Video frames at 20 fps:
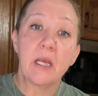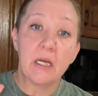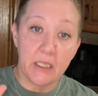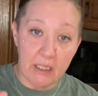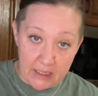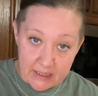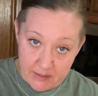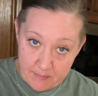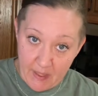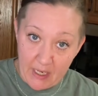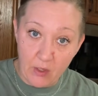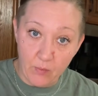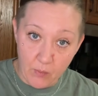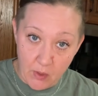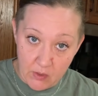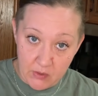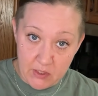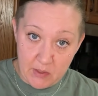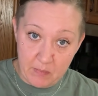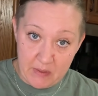let's make a
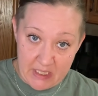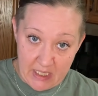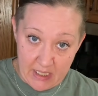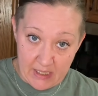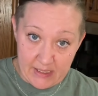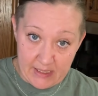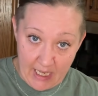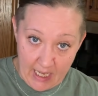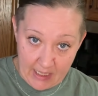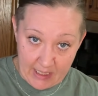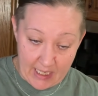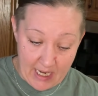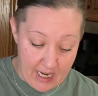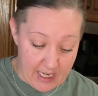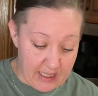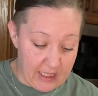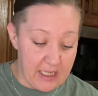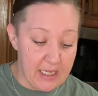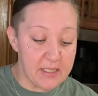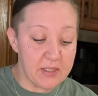roasted potato salad out
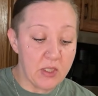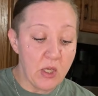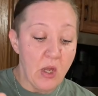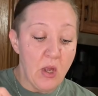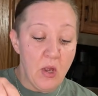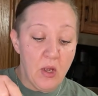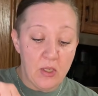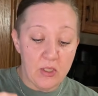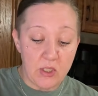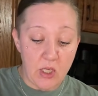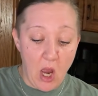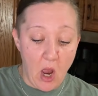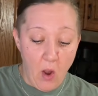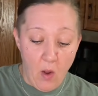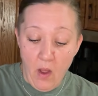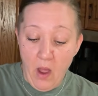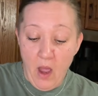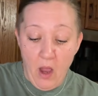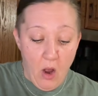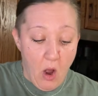of these. So
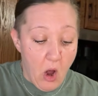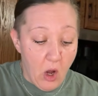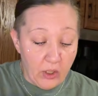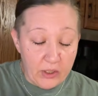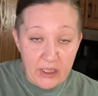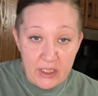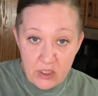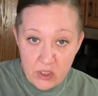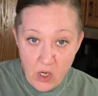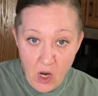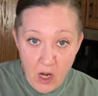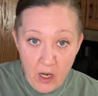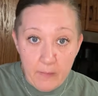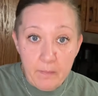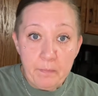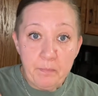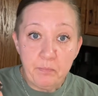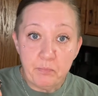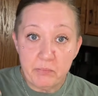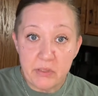all these are
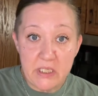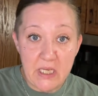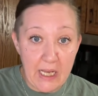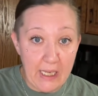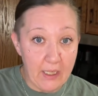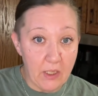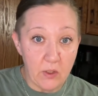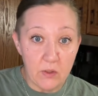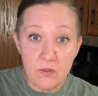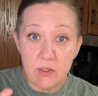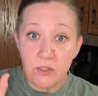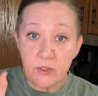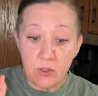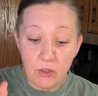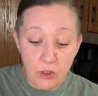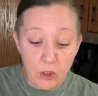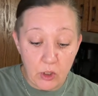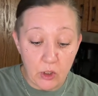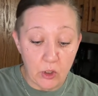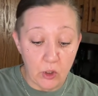potatoes
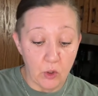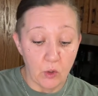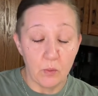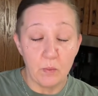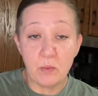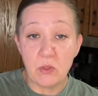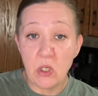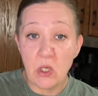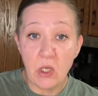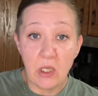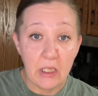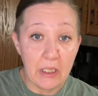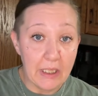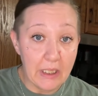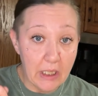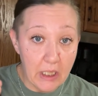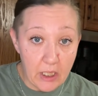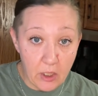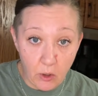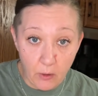cubed,
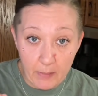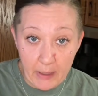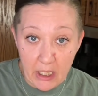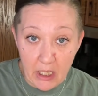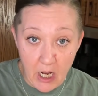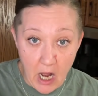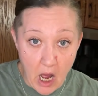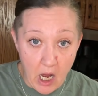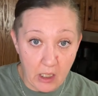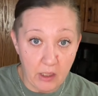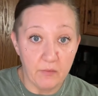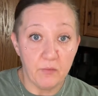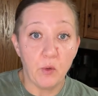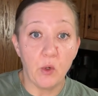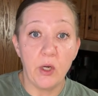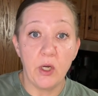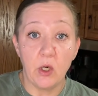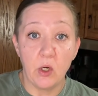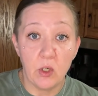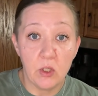little bit of olive
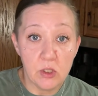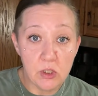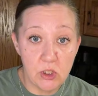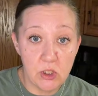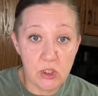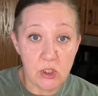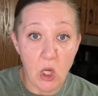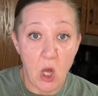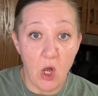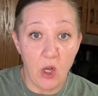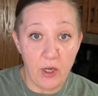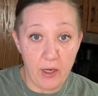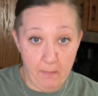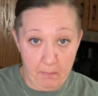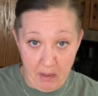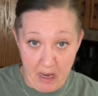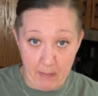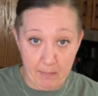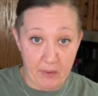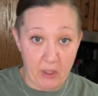oil, salt,
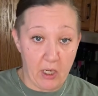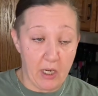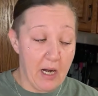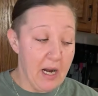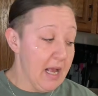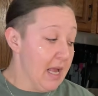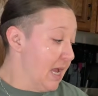pepper.